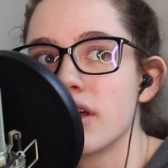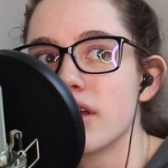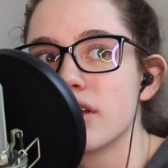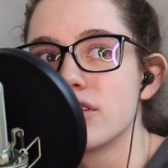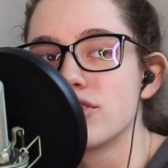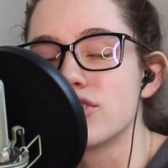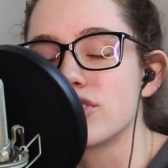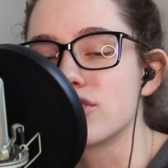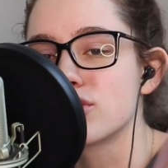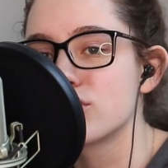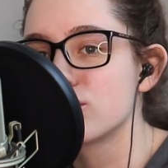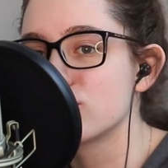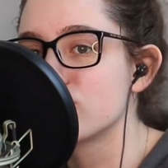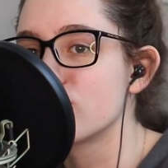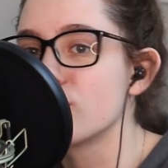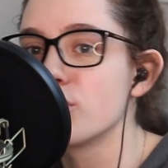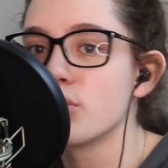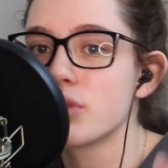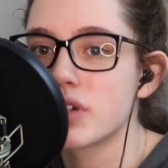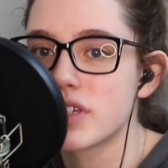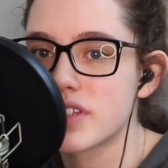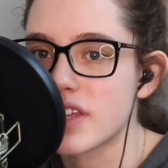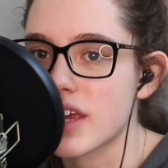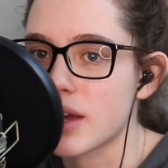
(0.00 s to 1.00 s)
Just two
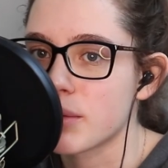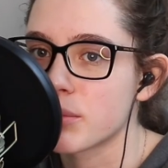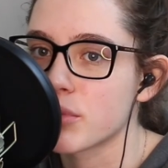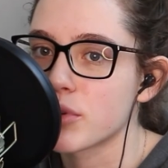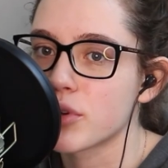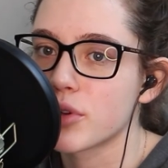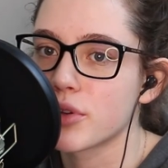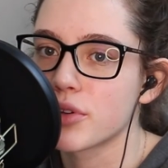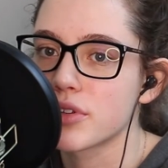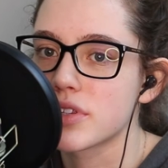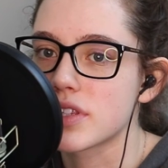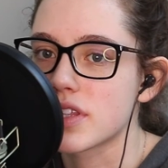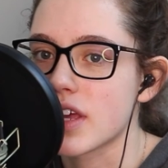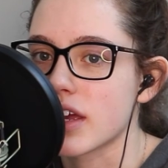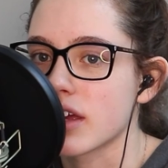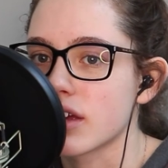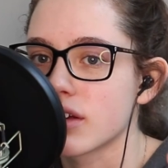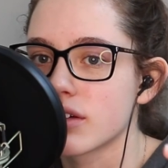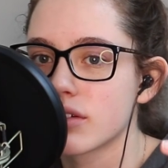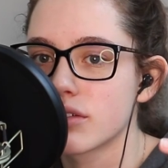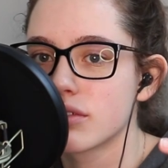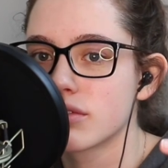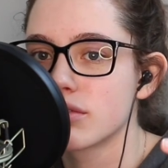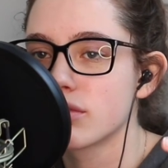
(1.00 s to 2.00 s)
examples,
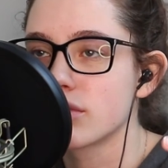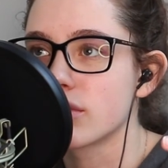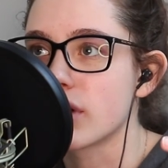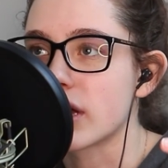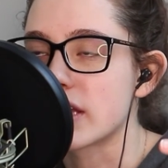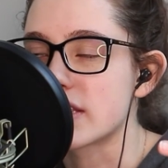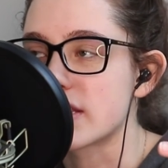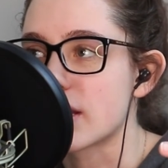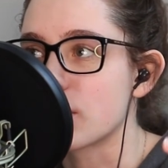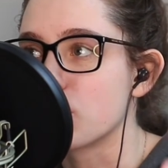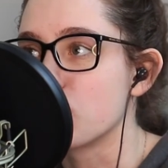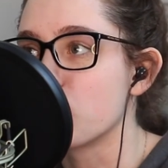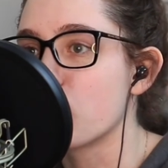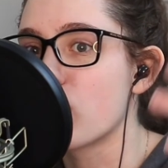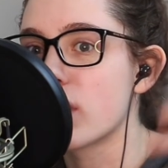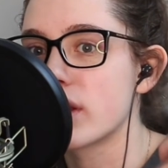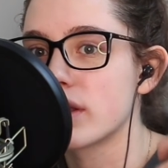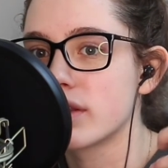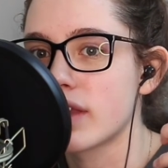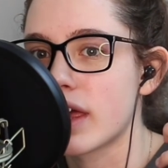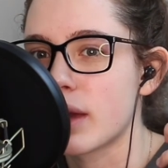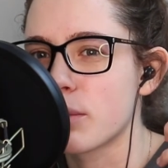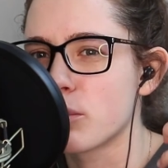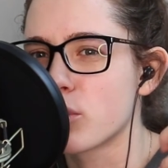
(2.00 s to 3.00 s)
like I said,
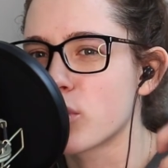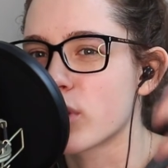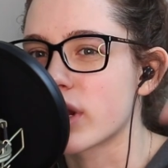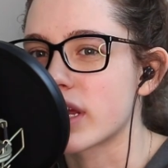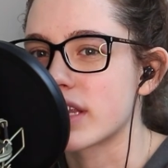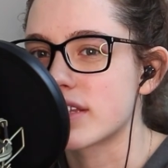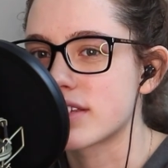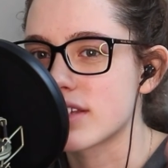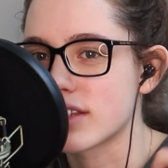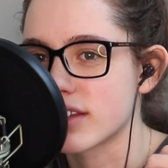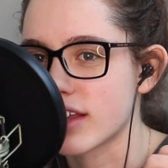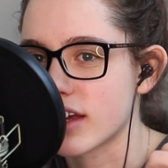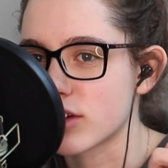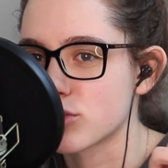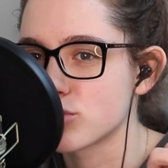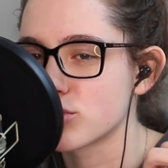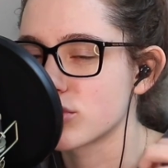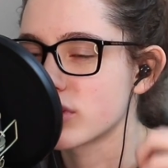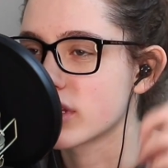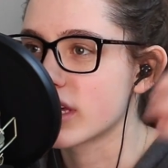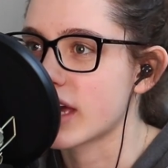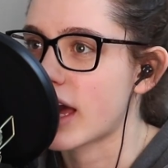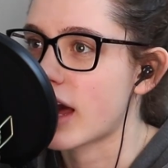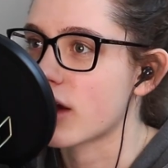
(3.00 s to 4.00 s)
one like more
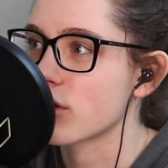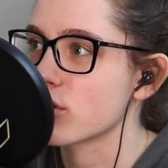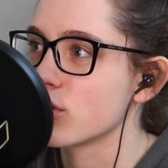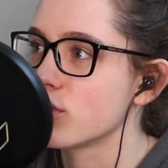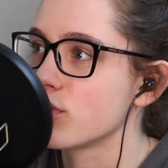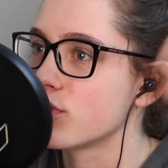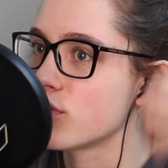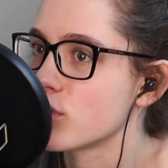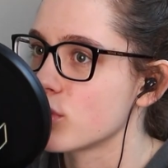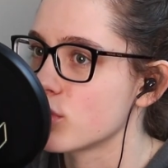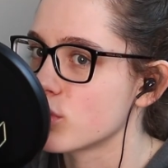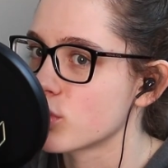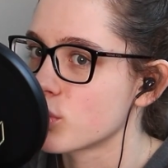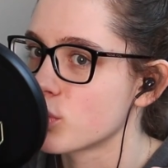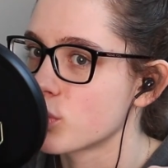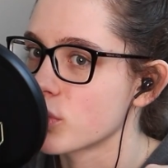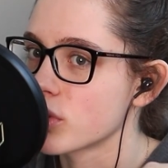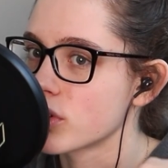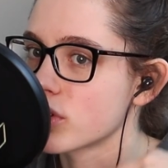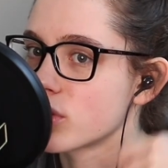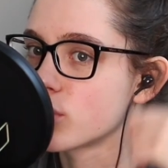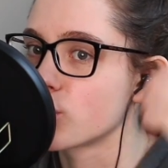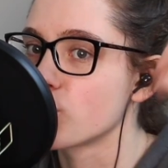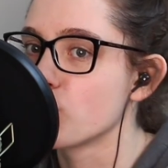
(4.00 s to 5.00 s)
intellectually how you view the
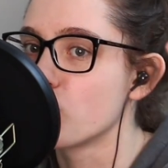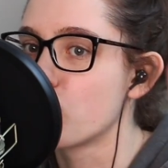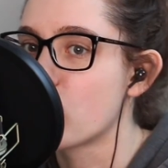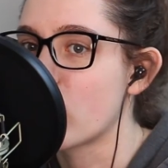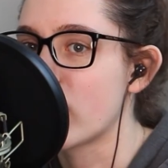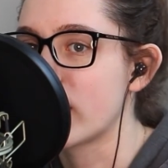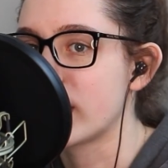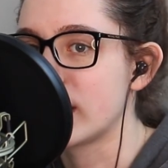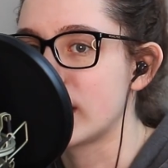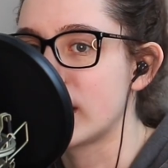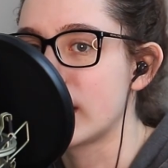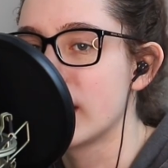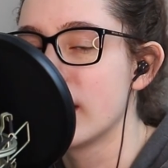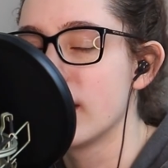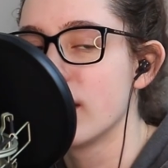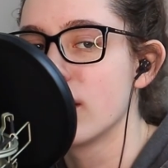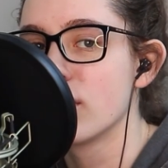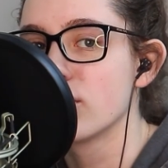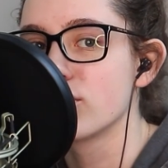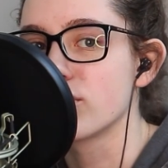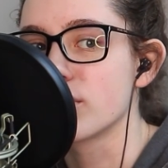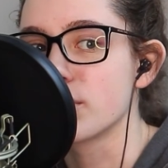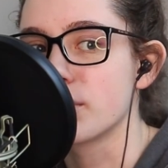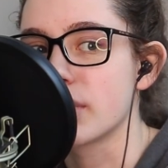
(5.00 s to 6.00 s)
world, one
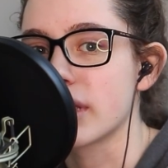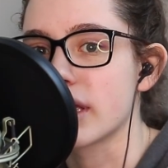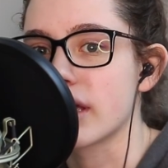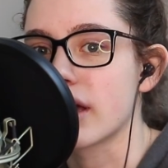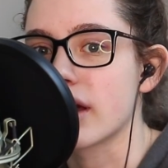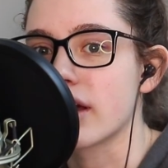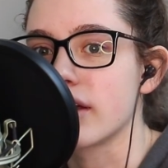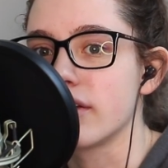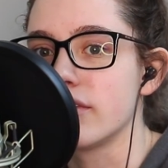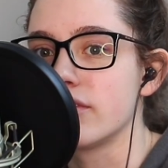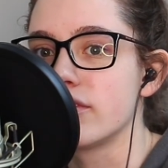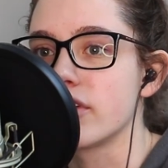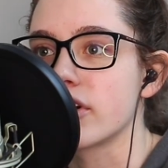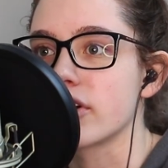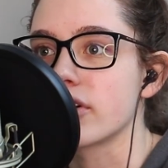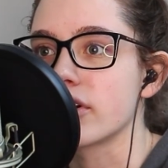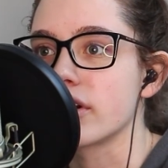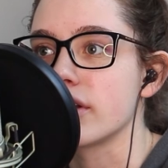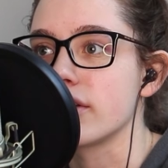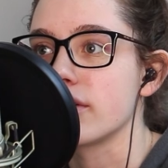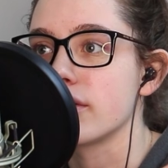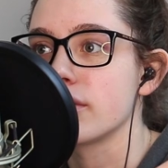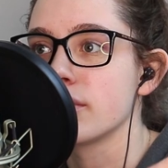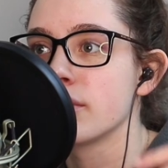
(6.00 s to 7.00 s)
from like a
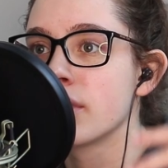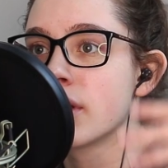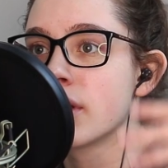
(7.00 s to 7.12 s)
very